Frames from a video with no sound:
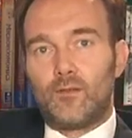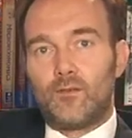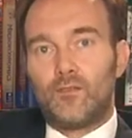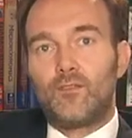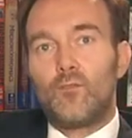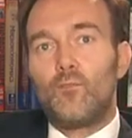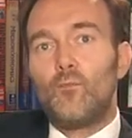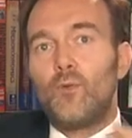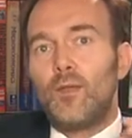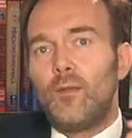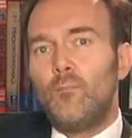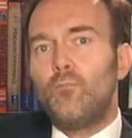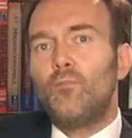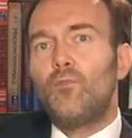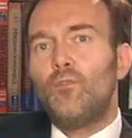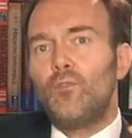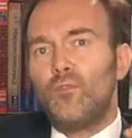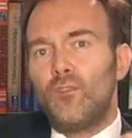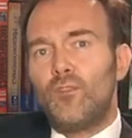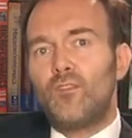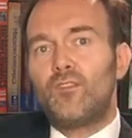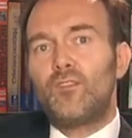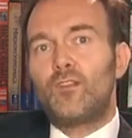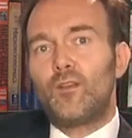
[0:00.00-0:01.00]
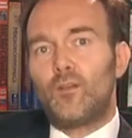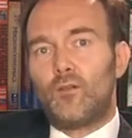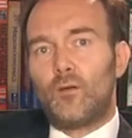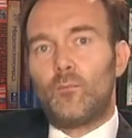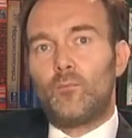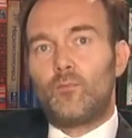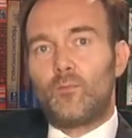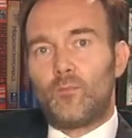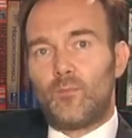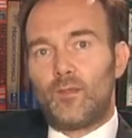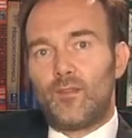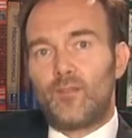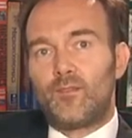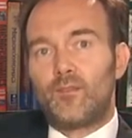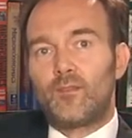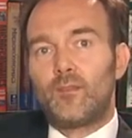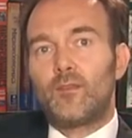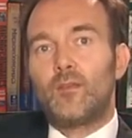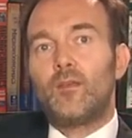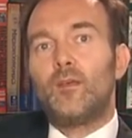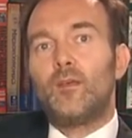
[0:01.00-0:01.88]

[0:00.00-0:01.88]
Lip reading: So when producing complements,